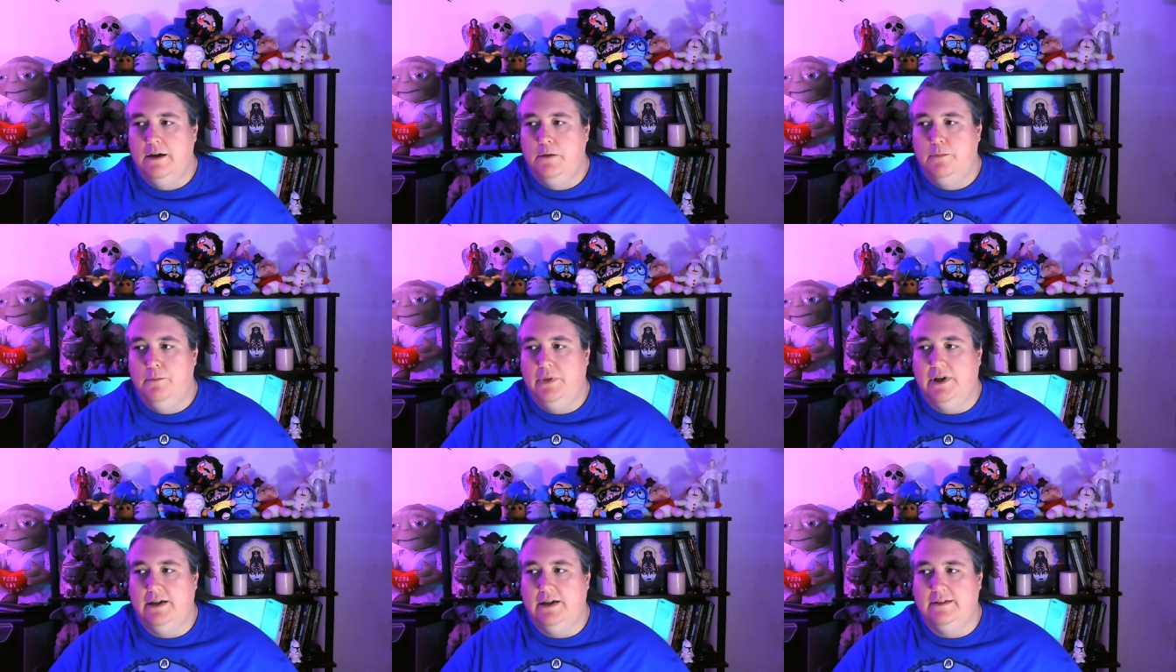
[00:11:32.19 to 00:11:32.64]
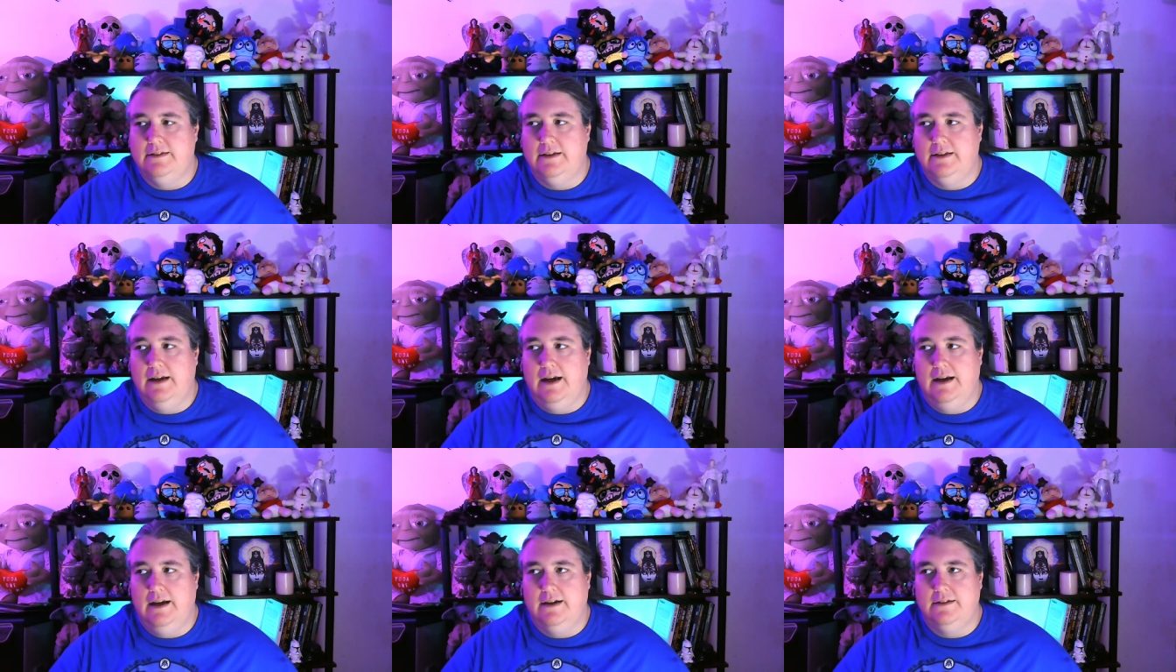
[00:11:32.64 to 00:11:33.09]
because it
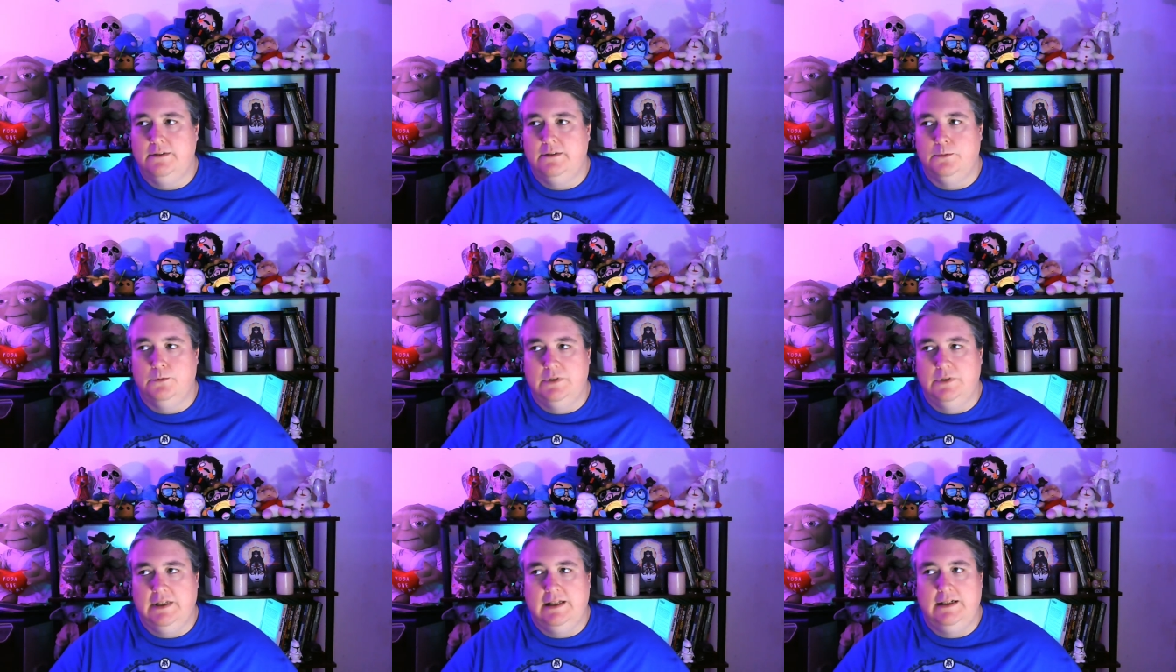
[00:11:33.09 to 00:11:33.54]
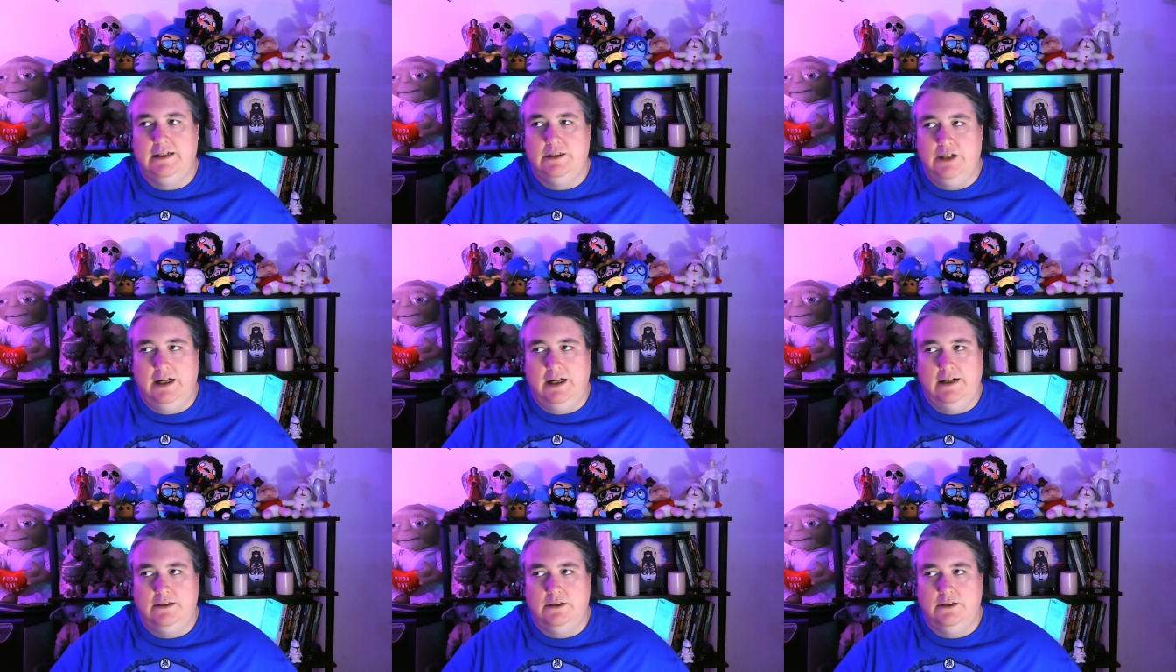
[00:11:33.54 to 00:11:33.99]
has really
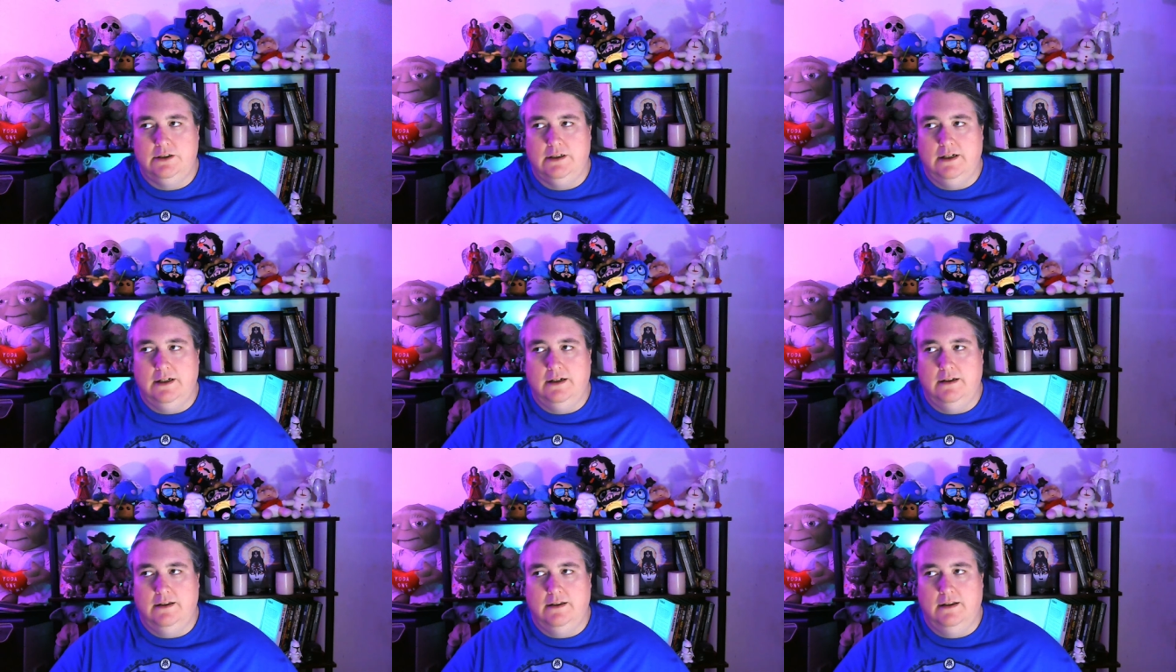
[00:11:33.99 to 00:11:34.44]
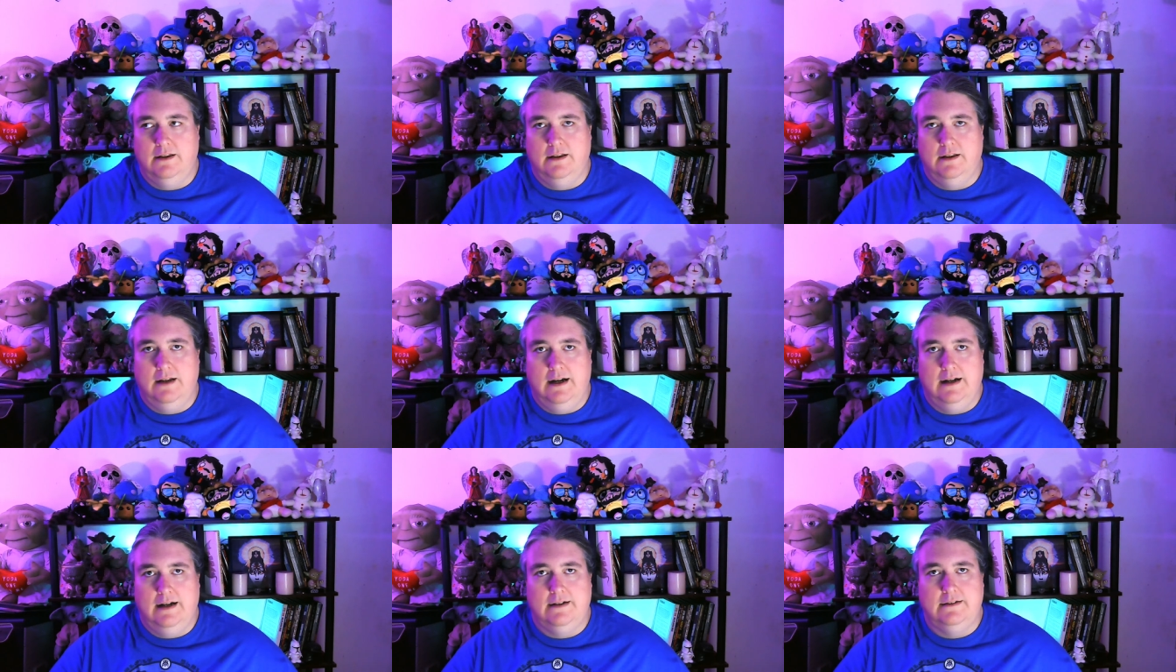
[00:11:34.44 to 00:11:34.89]
changed a
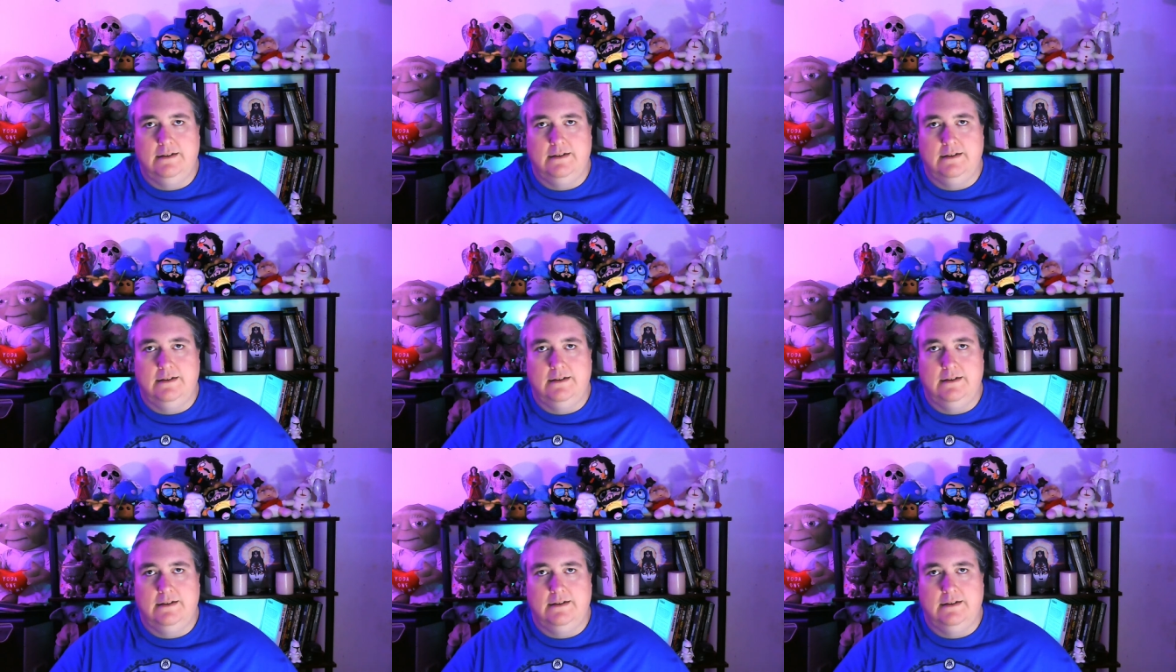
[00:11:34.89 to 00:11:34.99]
lot.